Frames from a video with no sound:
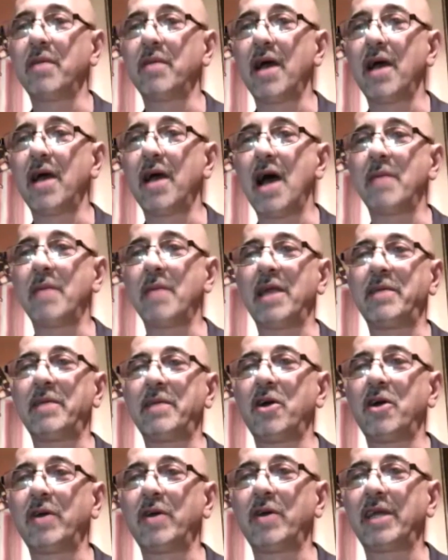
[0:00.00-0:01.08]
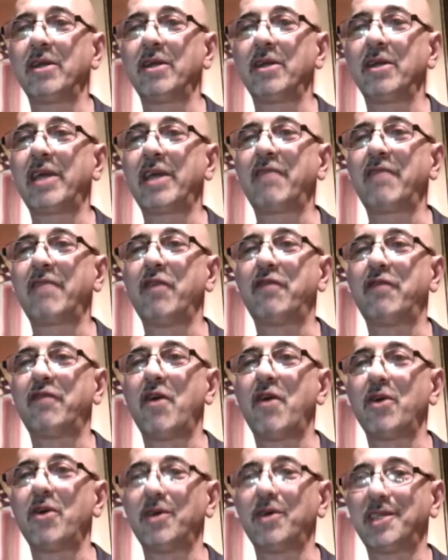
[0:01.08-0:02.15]
I'm gonna be going looking for
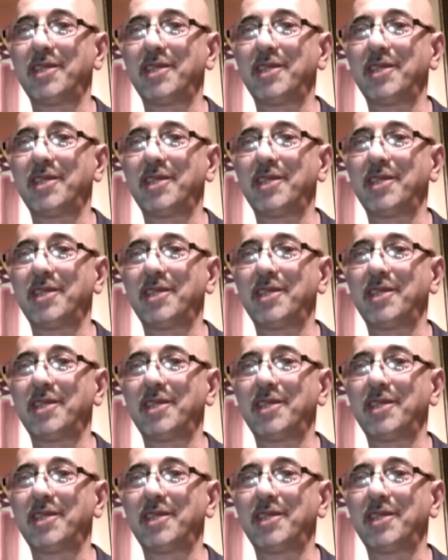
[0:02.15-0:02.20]
photos.